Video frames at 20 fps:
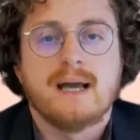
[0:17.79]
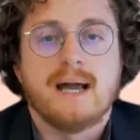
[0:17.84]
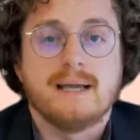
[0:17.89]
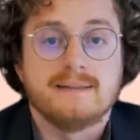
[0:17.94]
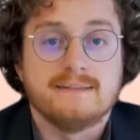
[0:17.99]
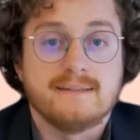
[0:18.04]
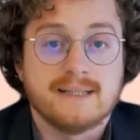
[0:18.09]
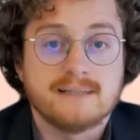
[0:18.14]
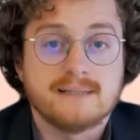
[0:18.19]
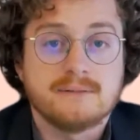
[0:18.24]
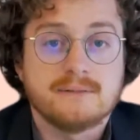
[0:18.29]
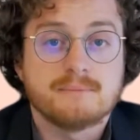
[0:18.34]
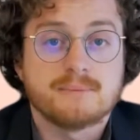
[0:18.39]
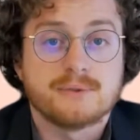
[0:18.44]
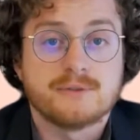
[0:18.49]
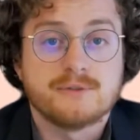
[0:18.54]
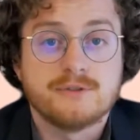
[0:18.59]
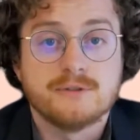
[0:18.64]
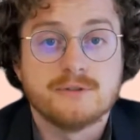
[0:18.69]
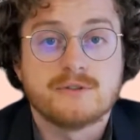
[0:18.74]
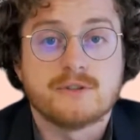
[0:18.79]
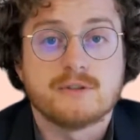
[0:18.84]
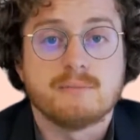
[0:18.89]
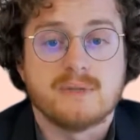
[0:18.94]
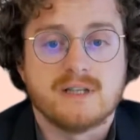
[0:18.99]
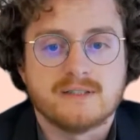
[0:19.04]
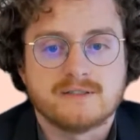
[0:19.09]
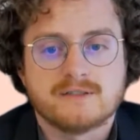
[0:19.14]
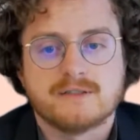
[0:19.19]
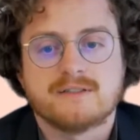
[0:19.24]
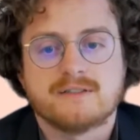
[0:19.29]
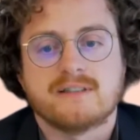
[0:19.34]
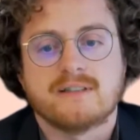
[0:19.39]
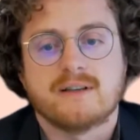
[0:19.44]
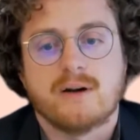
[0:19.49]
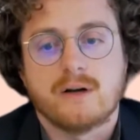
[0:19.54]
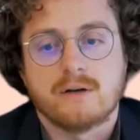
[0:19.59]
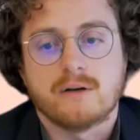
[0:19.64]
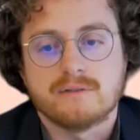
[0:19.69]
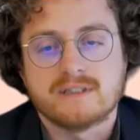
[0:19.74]
and then pursued her master's at the
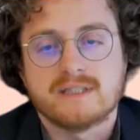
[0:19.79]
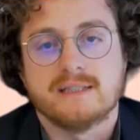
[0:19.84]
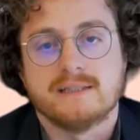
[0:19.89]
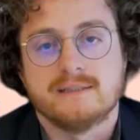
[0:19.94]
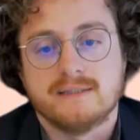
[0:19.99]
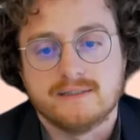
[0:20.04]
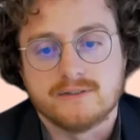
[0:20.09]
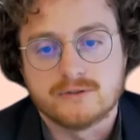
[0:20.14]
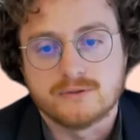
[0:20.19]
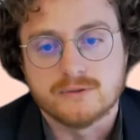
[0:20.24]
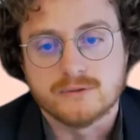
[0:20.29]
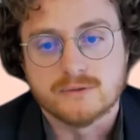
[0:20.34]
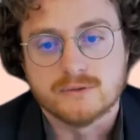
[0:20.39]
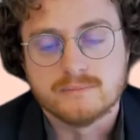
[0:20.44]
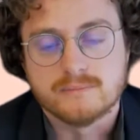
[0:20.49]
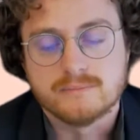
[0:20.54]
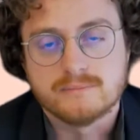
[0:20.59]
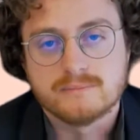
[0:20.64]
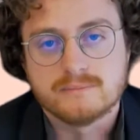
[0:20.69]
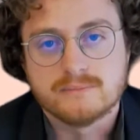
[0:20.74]
Harvard Kennedy School.